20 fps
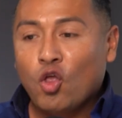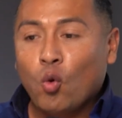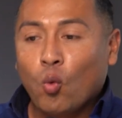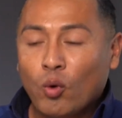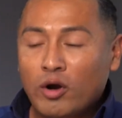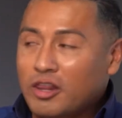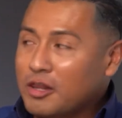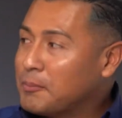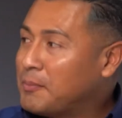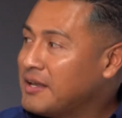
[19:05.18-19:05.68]

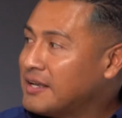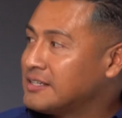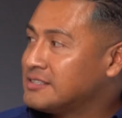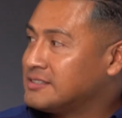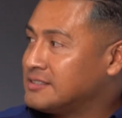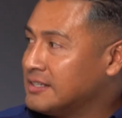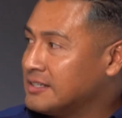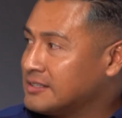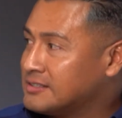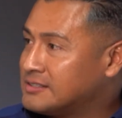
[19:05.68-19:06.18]
One of the
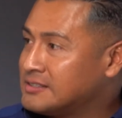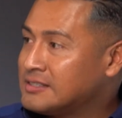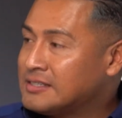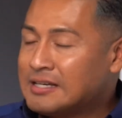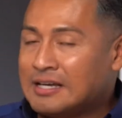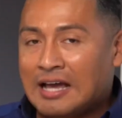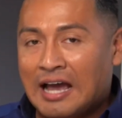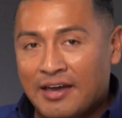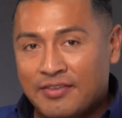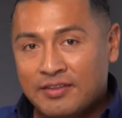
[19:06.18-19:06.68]
biggest things
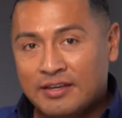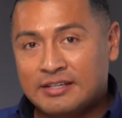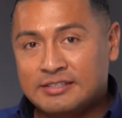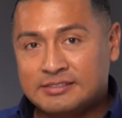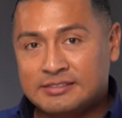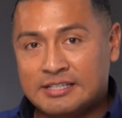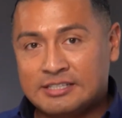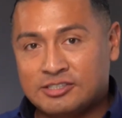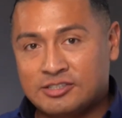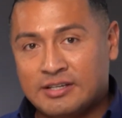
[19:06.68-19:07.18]
I think
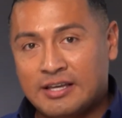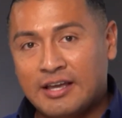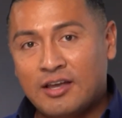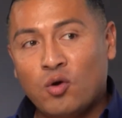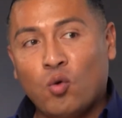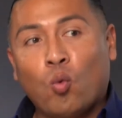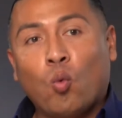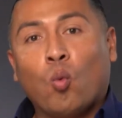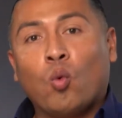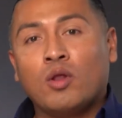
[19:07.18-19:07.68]
is this. Okay,
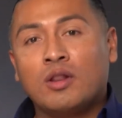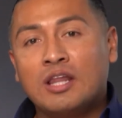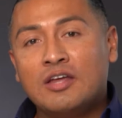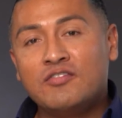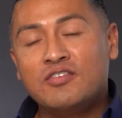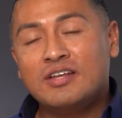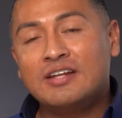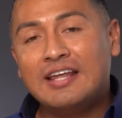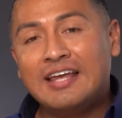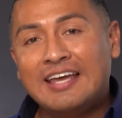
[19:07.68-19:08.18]
we're
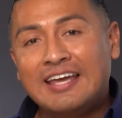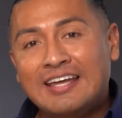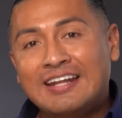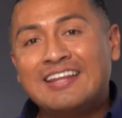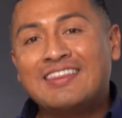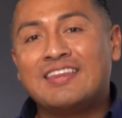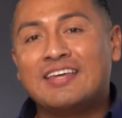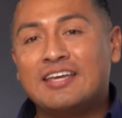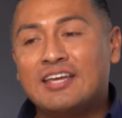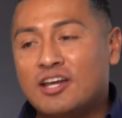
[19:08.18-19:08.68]
living
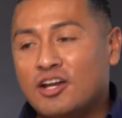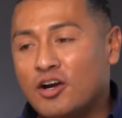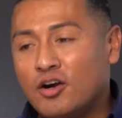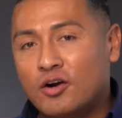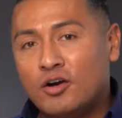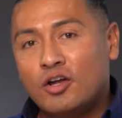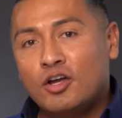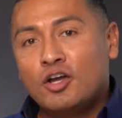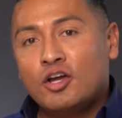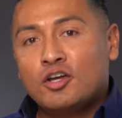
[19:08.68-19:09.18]
in the
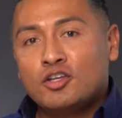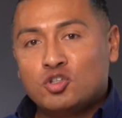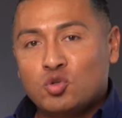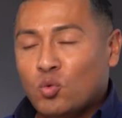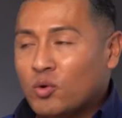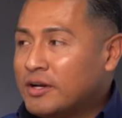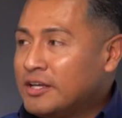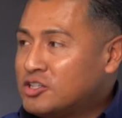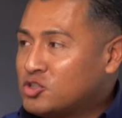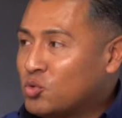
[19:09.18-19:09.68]
year
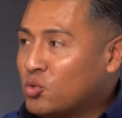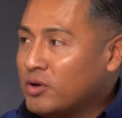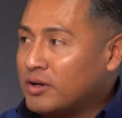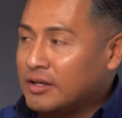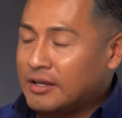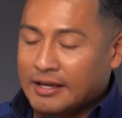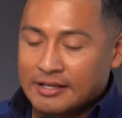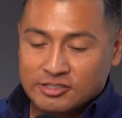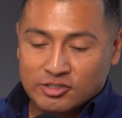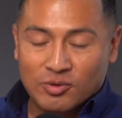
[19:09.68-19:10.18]

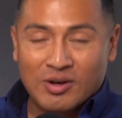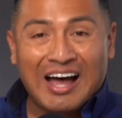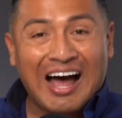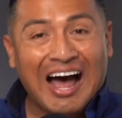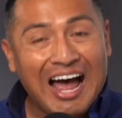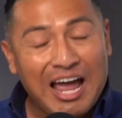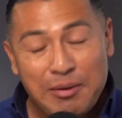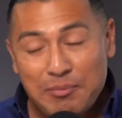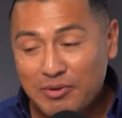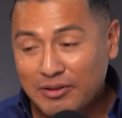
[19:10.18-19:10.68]
2020, and so
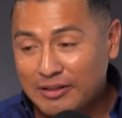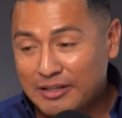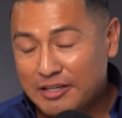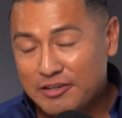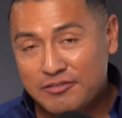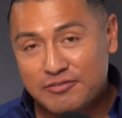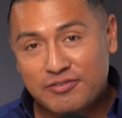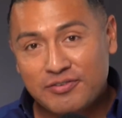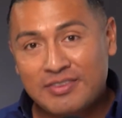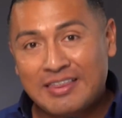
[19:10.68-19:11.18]
I
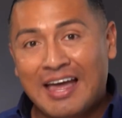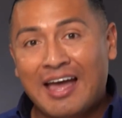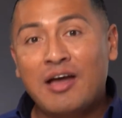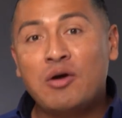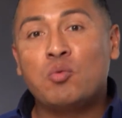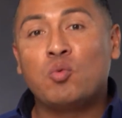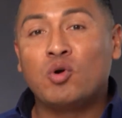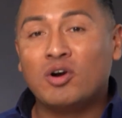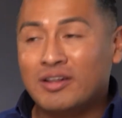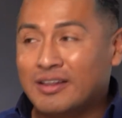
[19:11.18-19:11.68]
believe
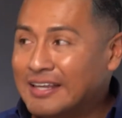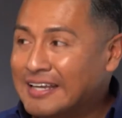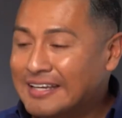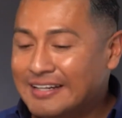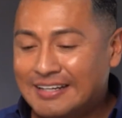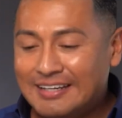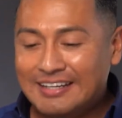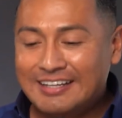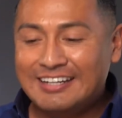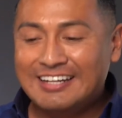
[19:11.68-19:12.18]
that we're
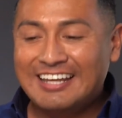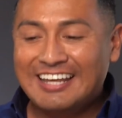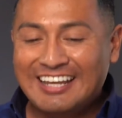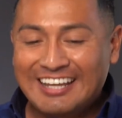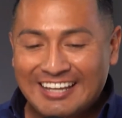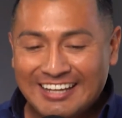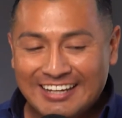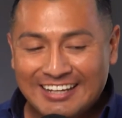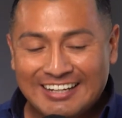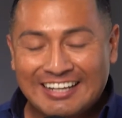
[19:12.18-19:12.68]
leading
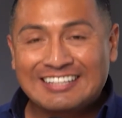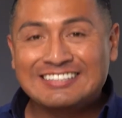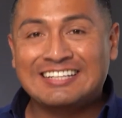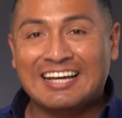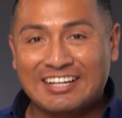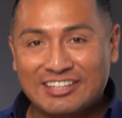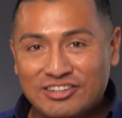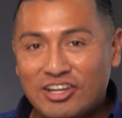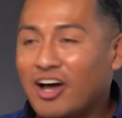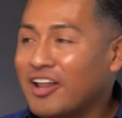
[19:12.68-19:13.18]
in
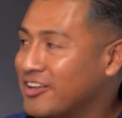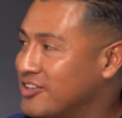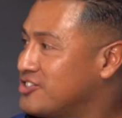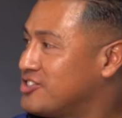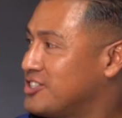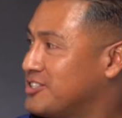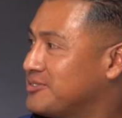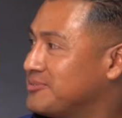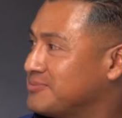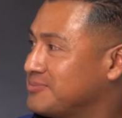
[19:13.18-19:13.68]

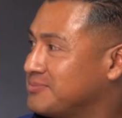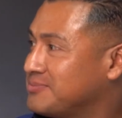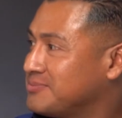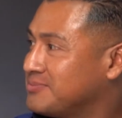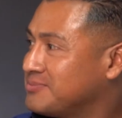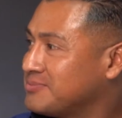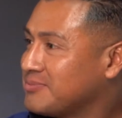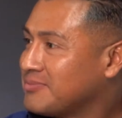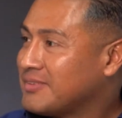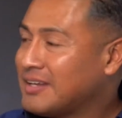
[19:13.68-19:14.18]
technology.
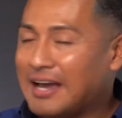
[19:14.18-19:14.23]
Okay.